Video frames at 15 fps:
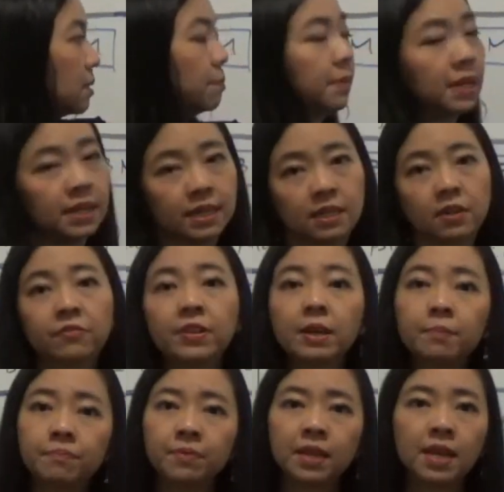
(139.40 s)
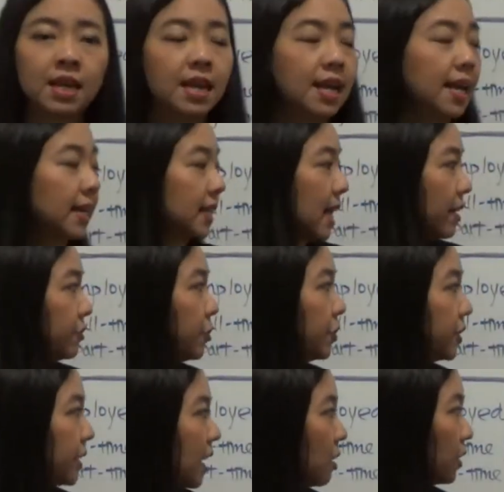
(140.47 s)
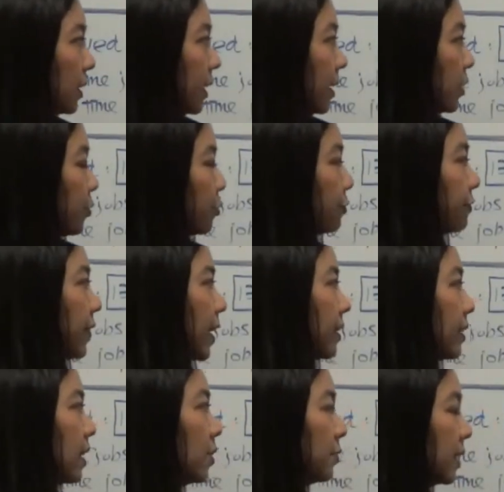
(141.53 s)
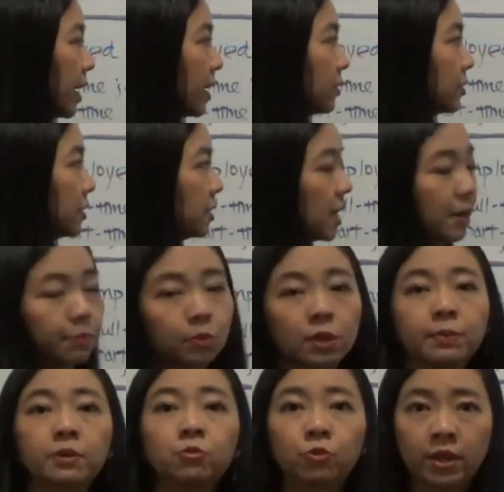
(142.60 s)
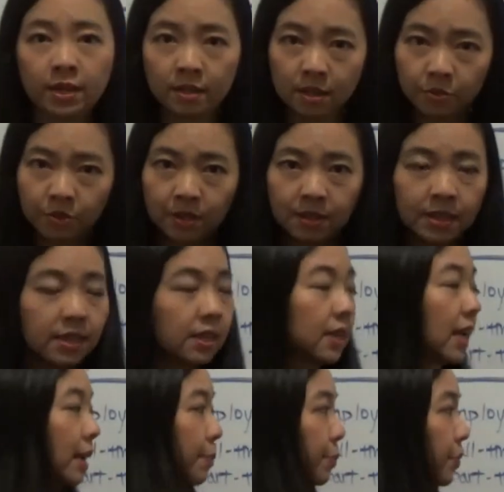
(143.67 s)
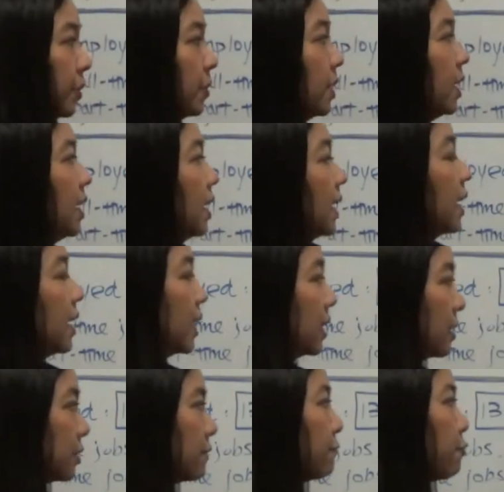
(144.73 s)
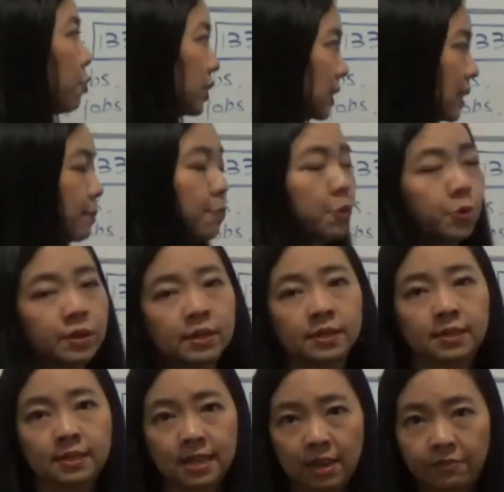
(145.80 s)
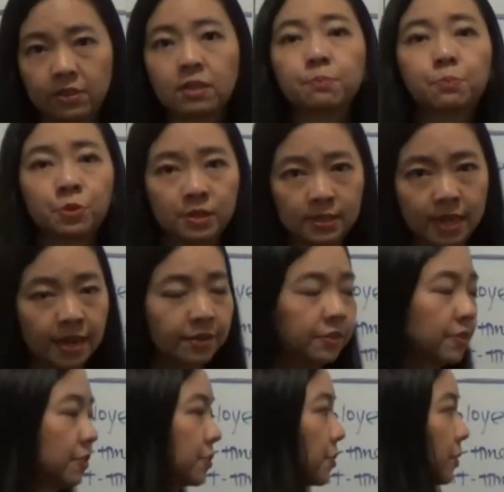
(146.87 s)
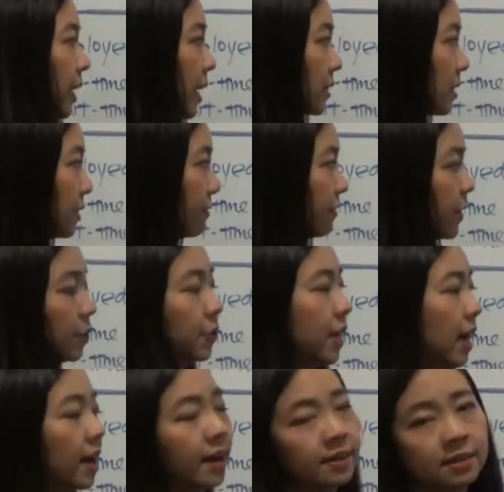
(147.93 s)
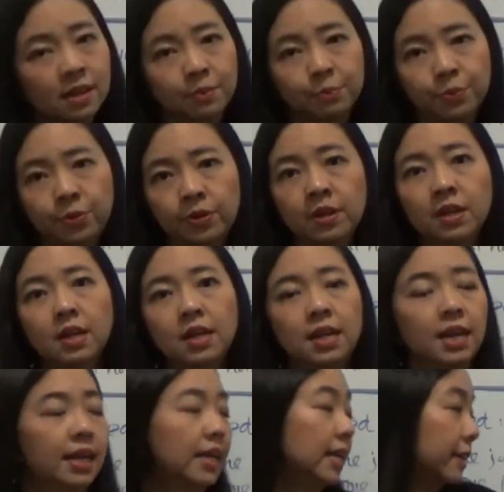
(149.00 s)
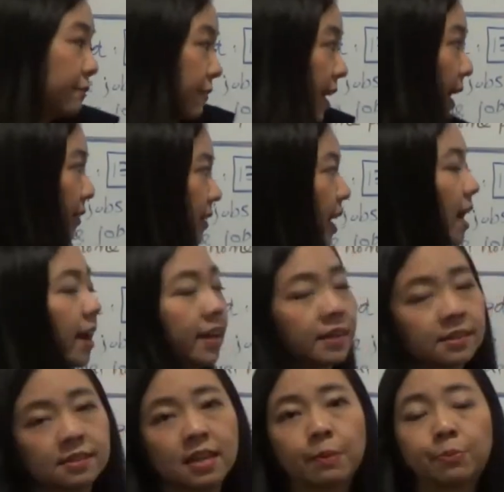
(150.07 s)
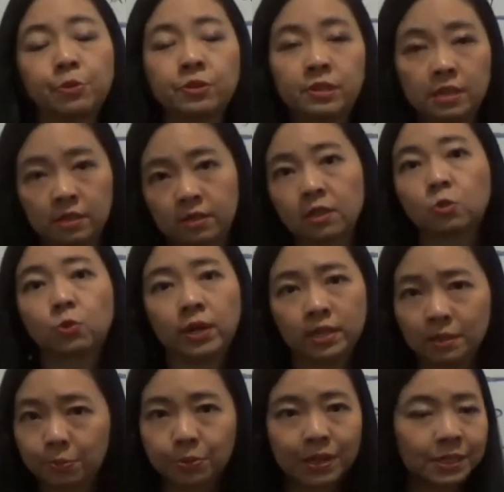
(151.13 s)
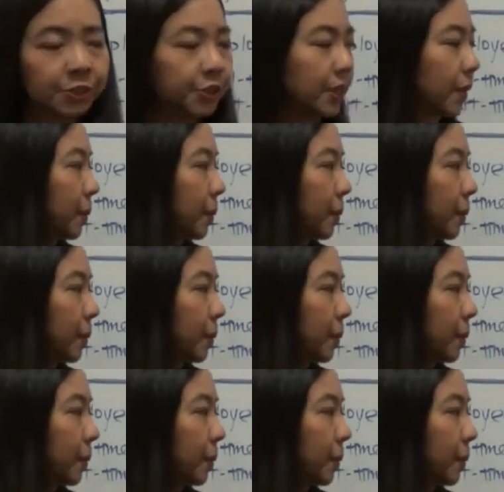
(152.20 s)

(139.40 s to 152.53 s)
million of them. And after you calculate, you'll find out that the unemployment rate currently in April is 14.7%. So that's a very high number. In fact, the highest number since the Great Depression.